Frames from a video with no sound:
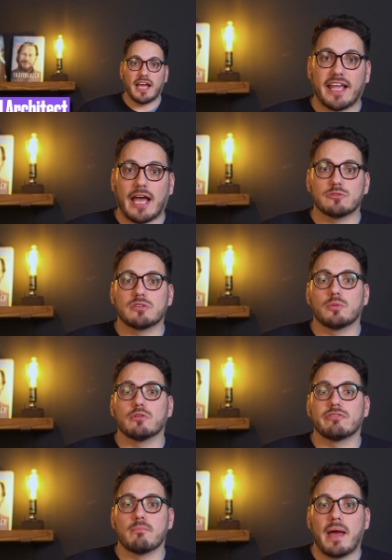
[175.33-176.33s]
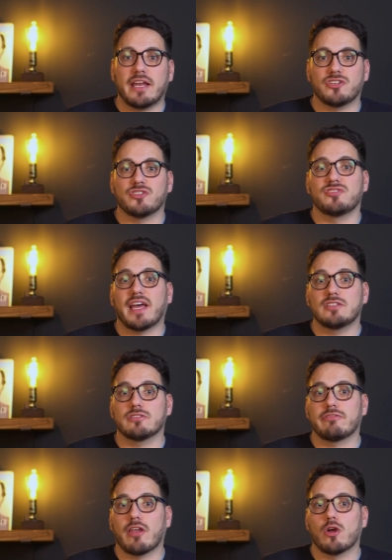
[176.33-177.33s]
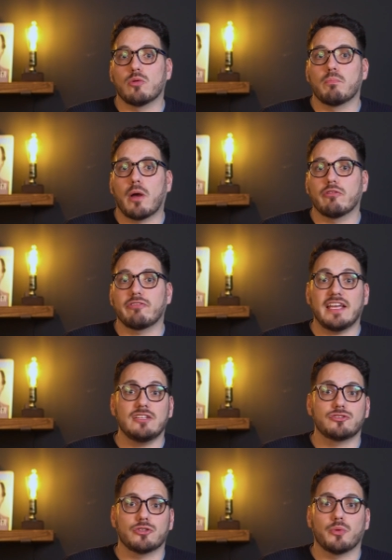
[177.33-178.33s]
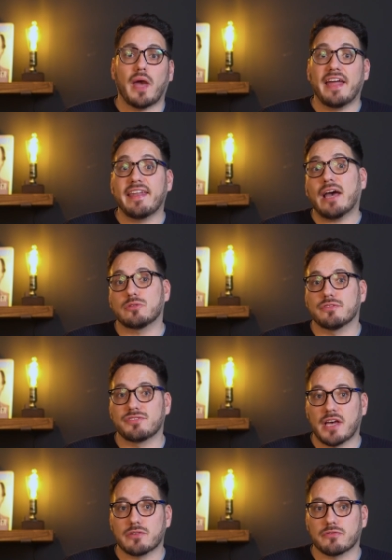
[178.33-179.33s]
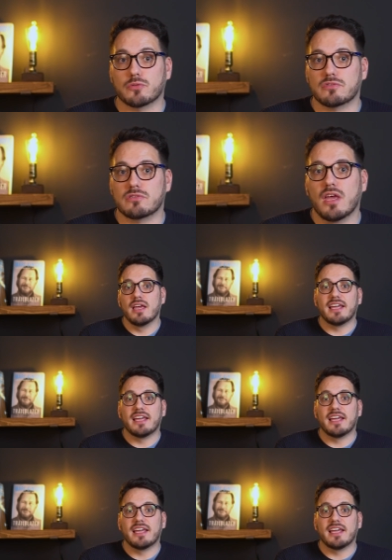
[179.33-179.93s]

accountable for managing data flow both into and out of Salesforce,